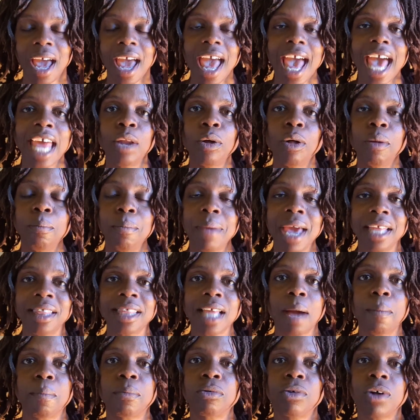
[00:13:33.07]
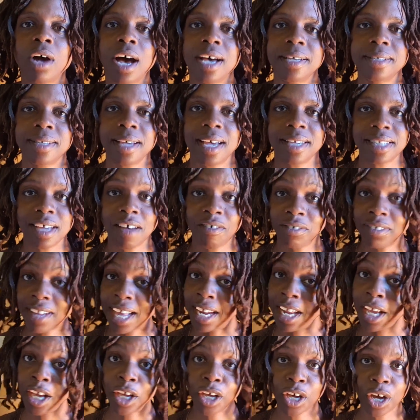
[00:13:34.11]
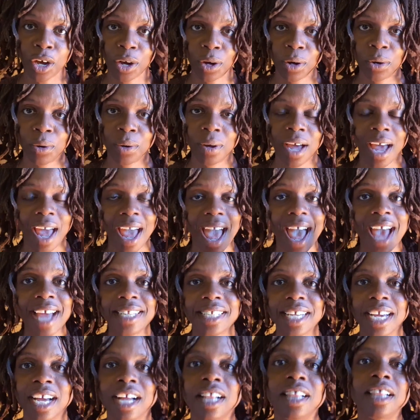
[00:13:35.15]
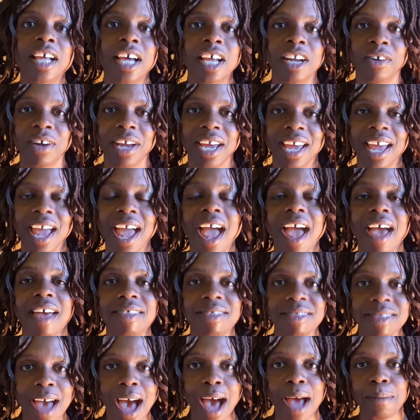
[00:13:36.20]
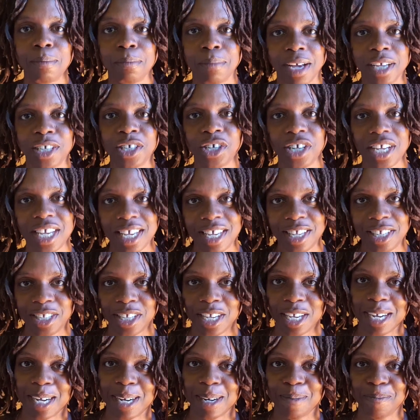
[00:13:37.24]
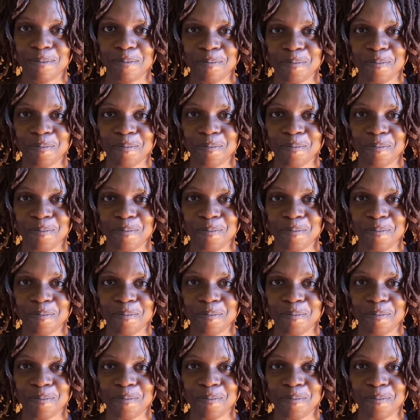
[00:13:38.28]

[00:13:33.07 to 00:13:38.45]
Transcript: and it'll make that process of letting go and decluttering that much easier.